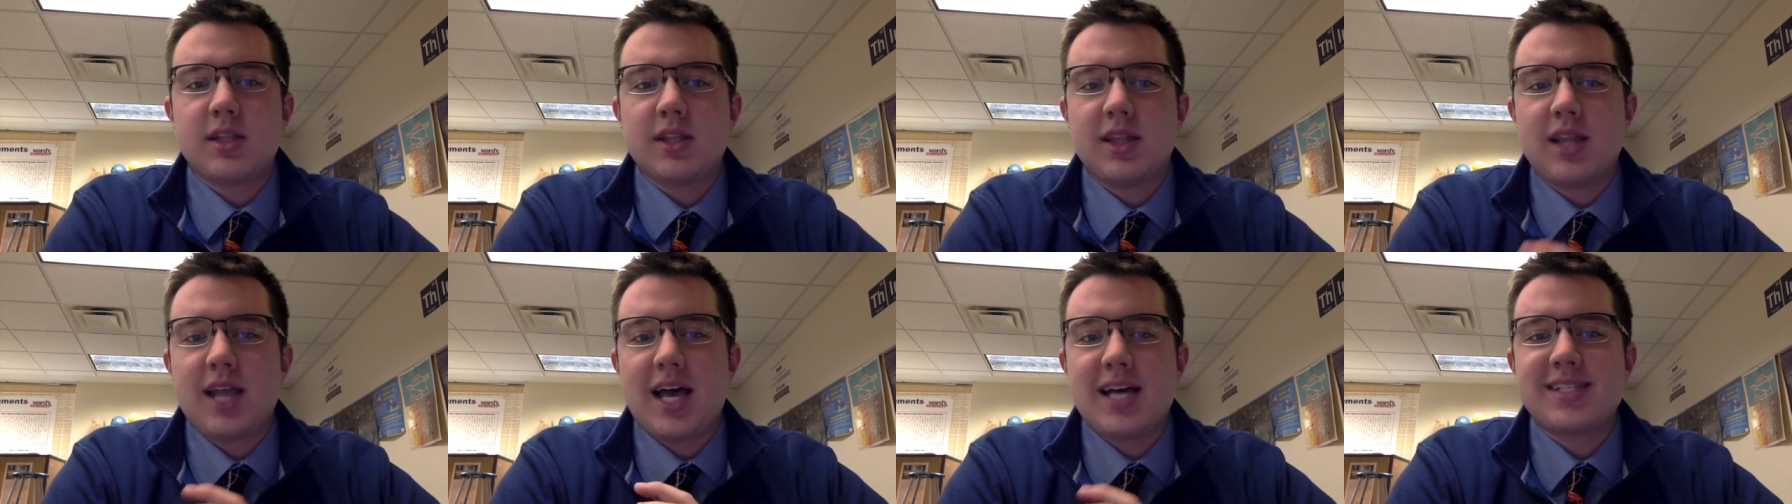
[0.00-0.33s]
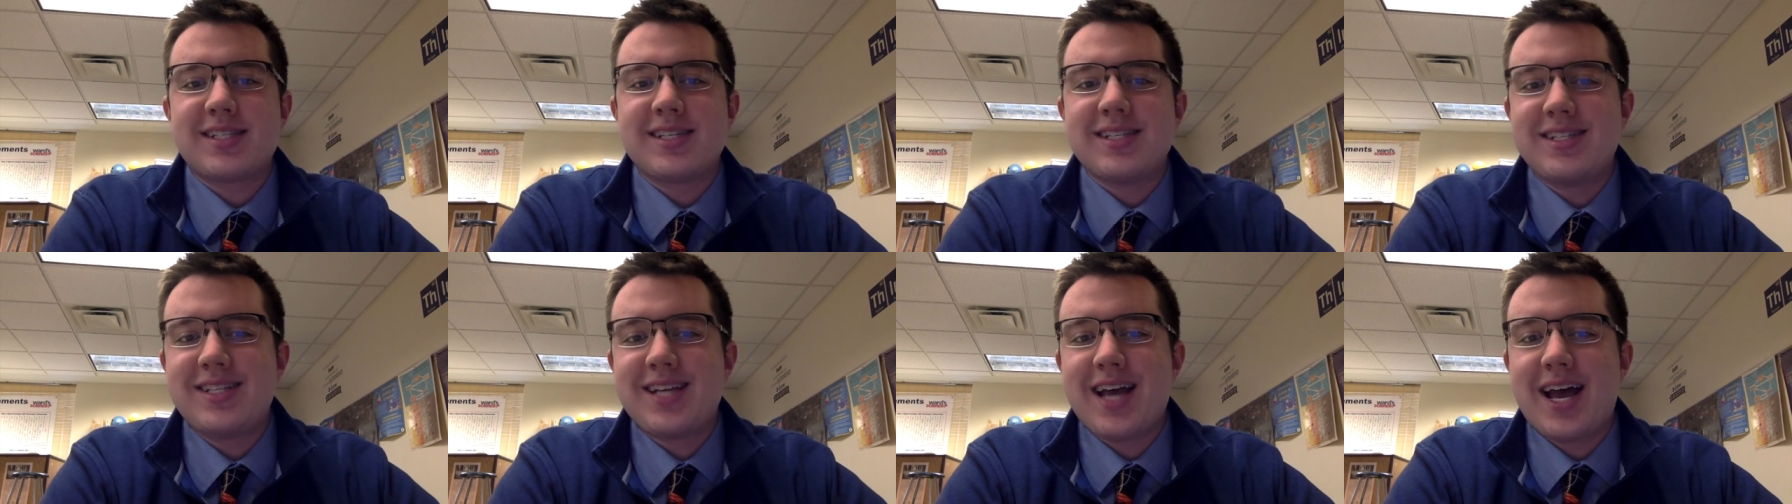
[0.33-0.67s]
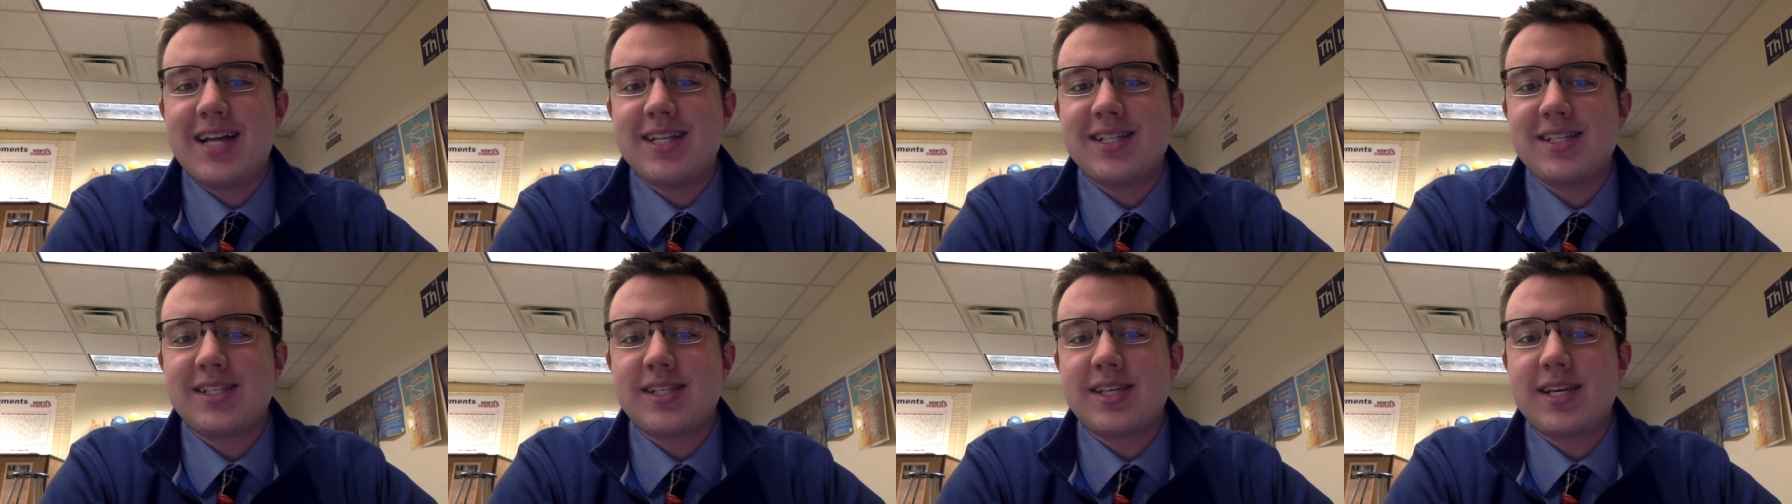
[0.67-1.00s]
less
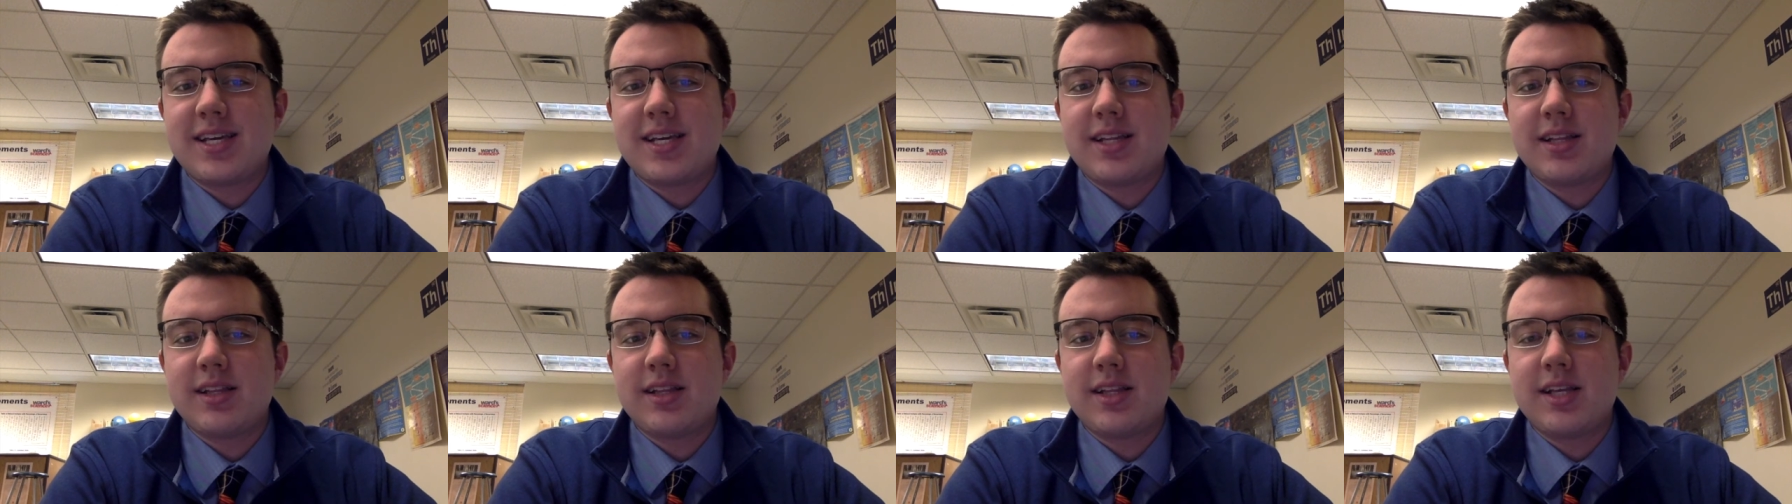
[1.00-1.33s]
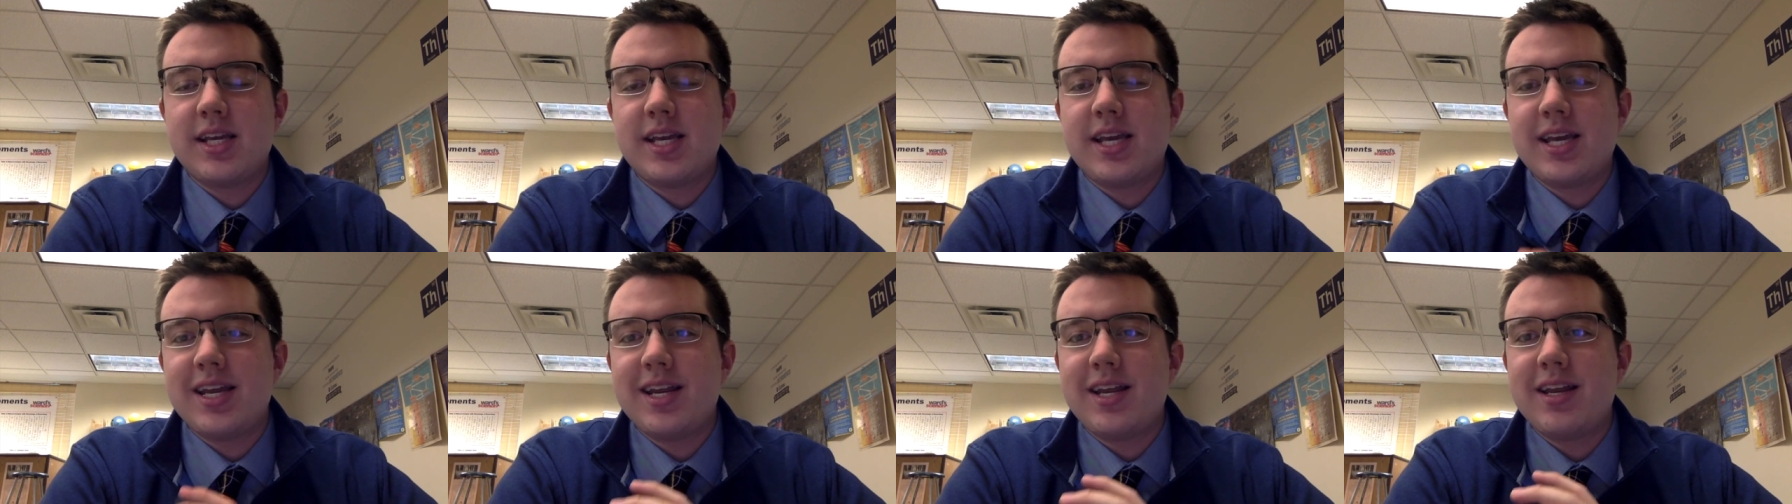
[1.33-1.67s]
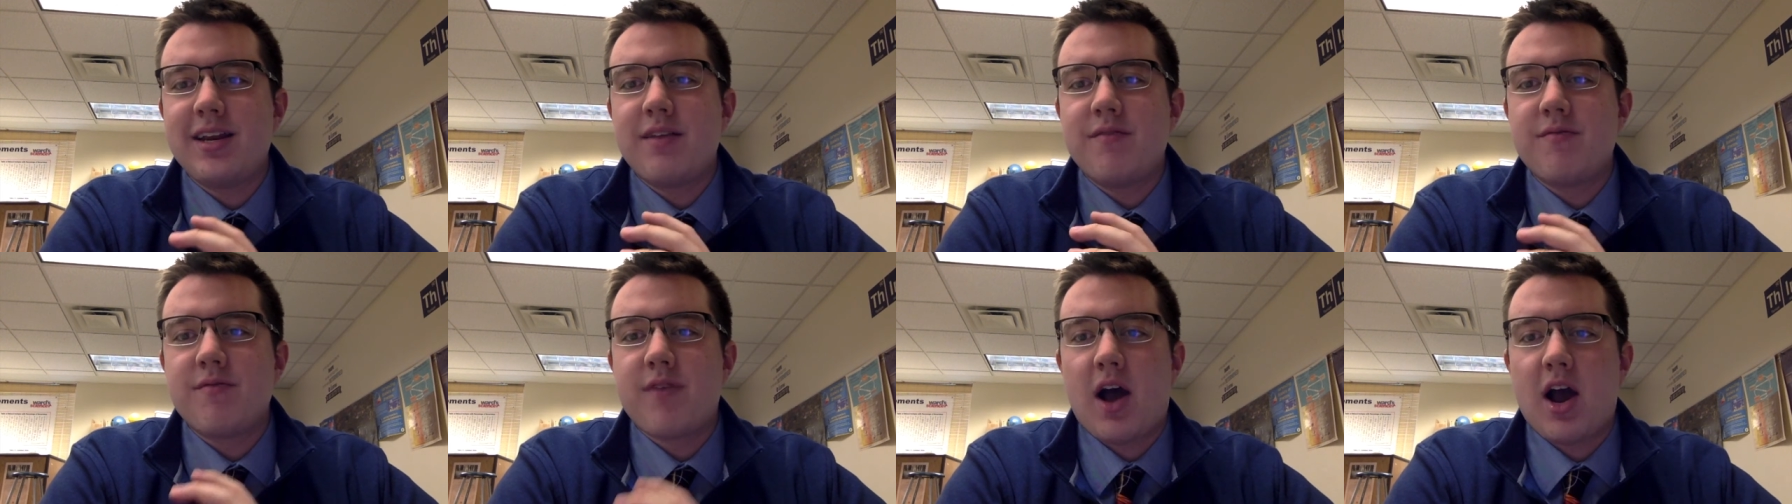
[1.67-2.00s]
intensely
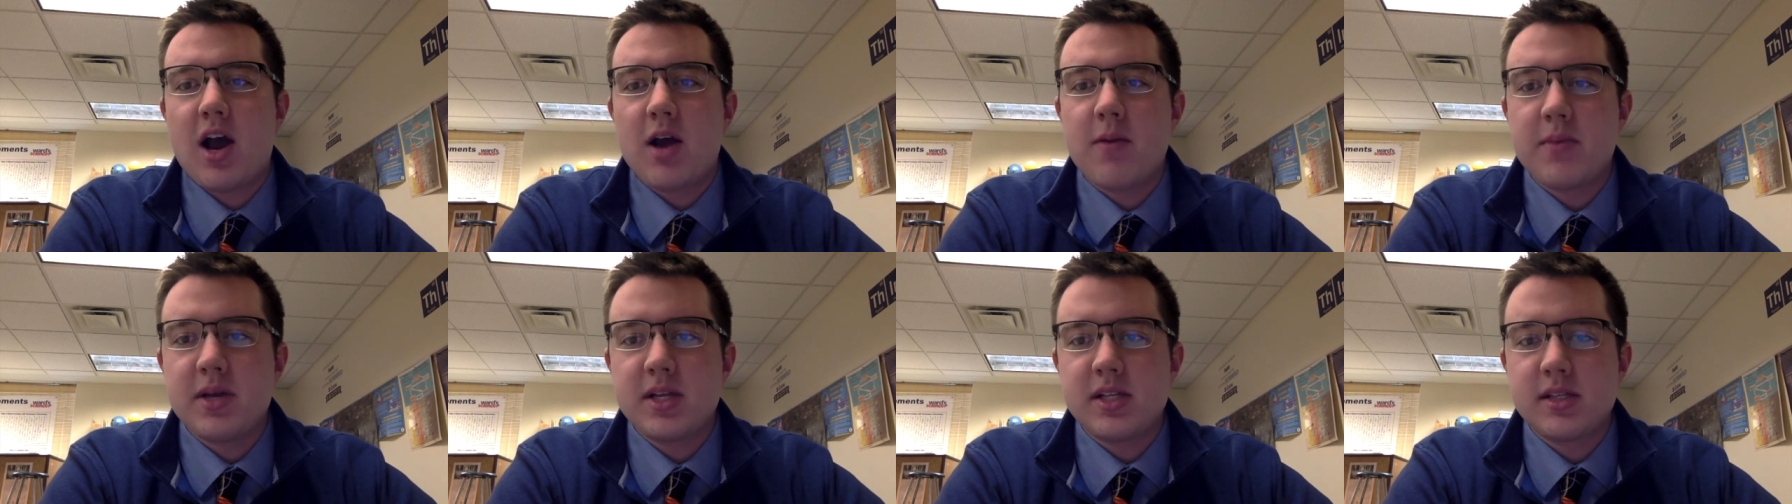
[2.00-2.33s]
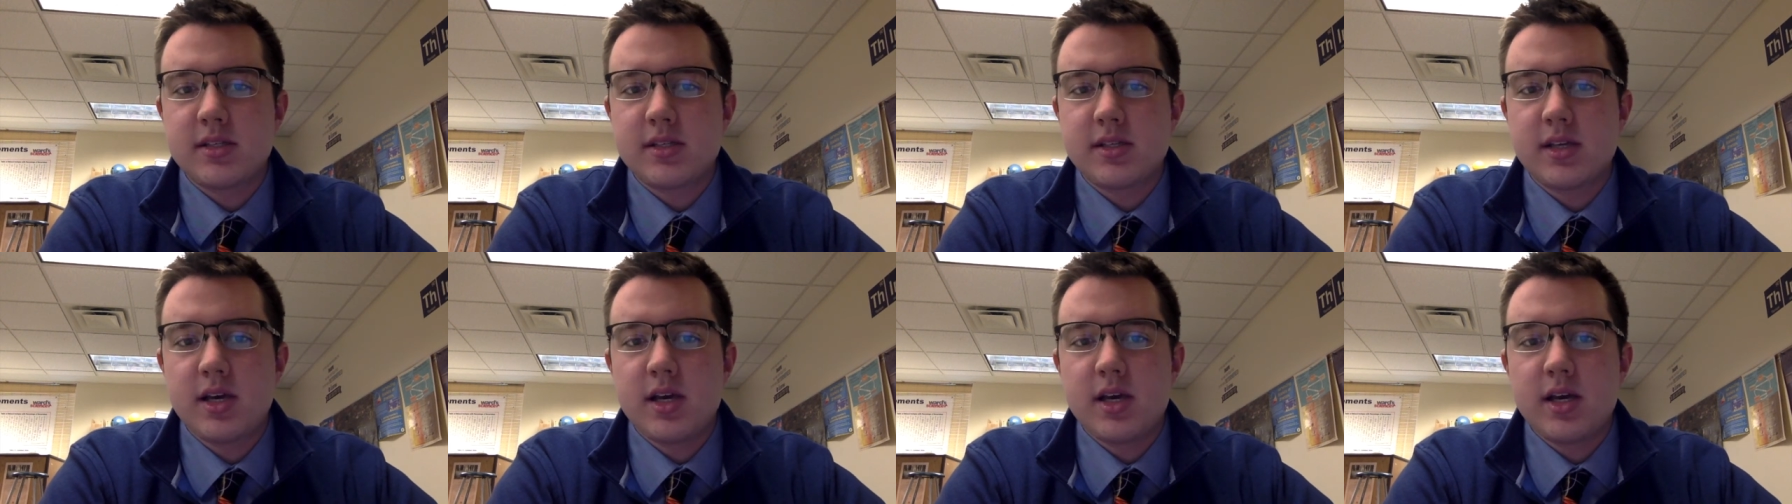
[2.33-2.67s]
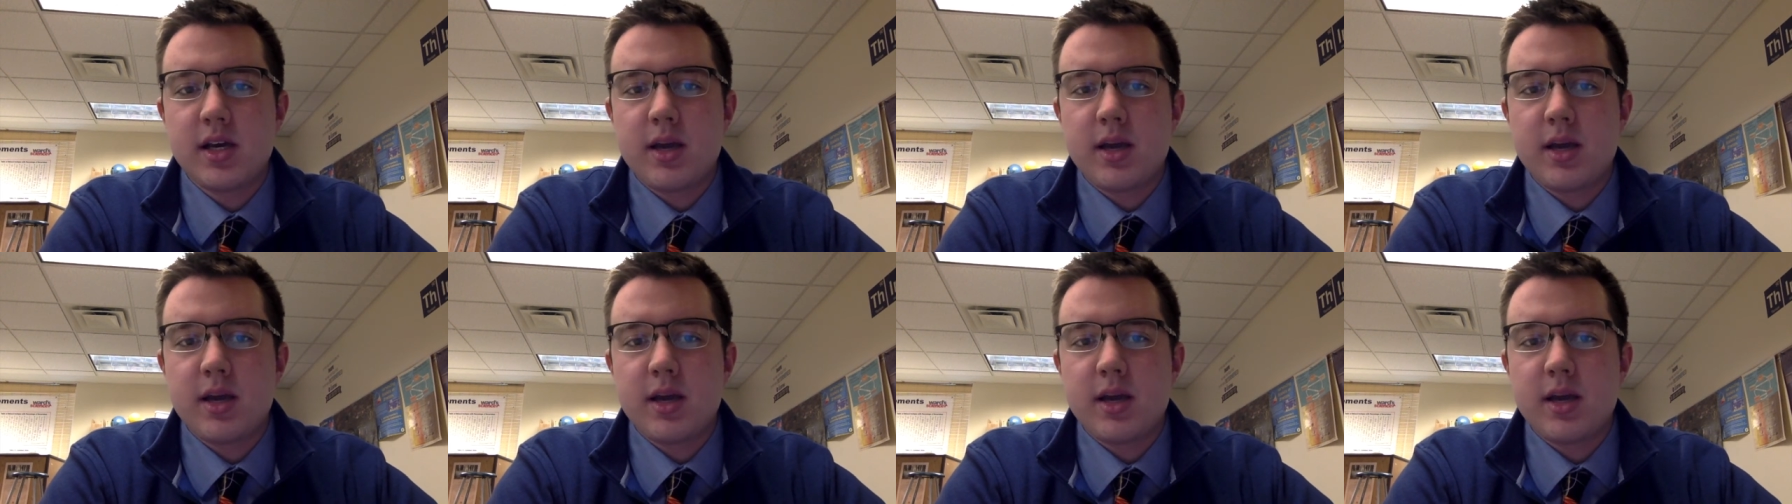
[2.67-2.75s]
heated environments